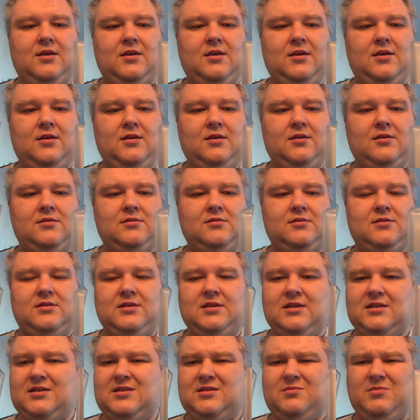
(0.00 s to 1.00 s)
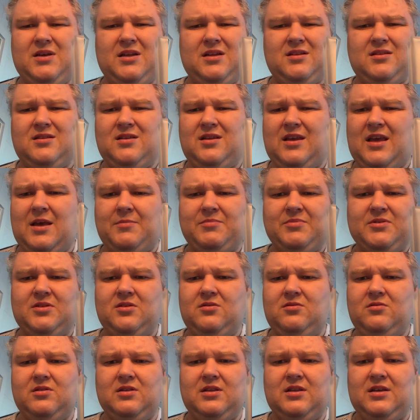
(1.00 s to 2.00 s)
and that smelled
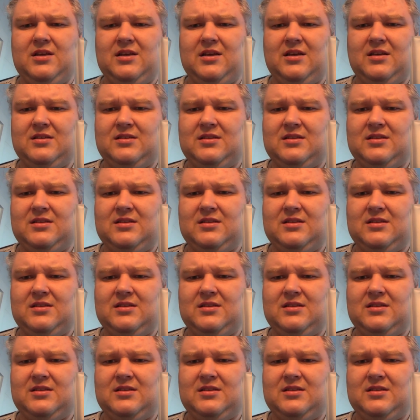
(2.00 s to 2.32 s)
absolutely